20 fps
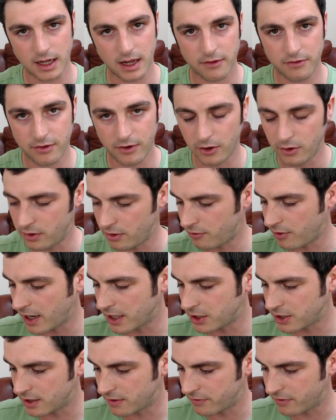through the
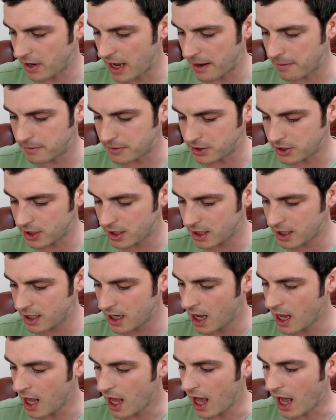ranges of
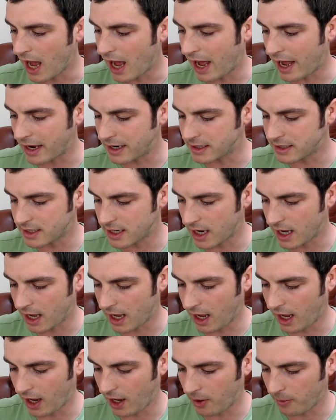mg, and
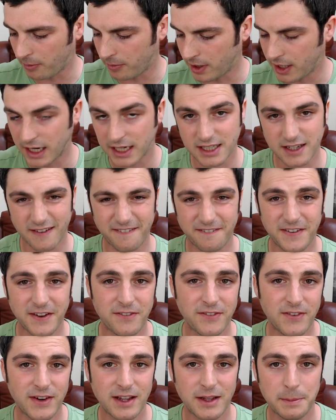it's a
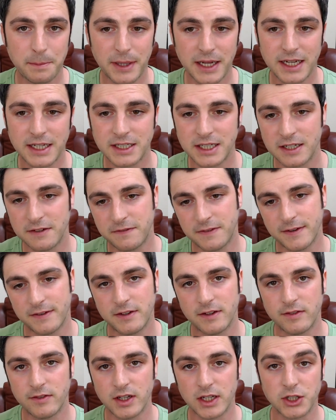50pg,
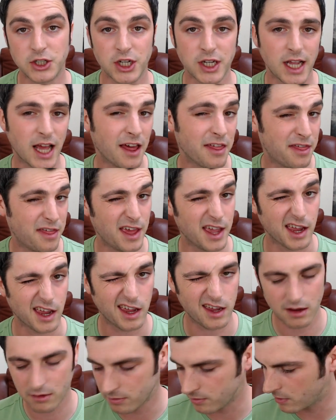50vg, I
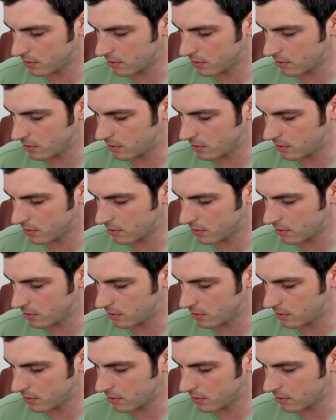think.